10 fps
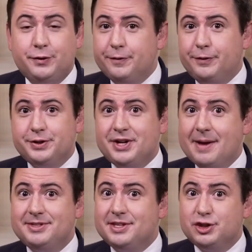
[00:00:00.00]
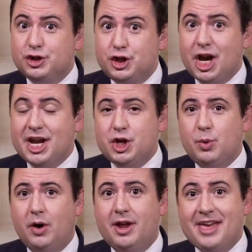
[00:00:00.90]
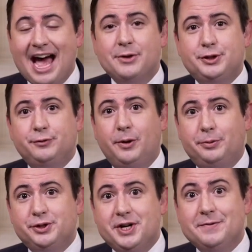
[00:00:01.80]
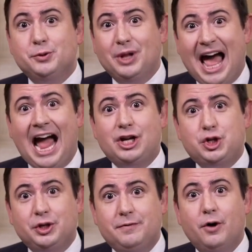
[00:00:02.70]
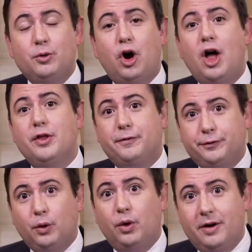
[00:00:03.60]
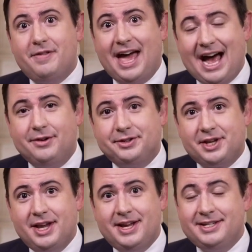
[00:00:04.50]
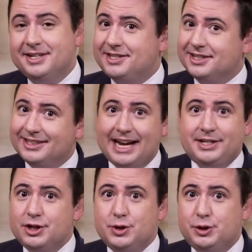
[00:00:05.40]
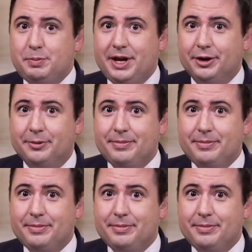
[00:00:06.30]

For the first time since January, the House of Representatives will actually vote on the floor of the House to select a new speaker.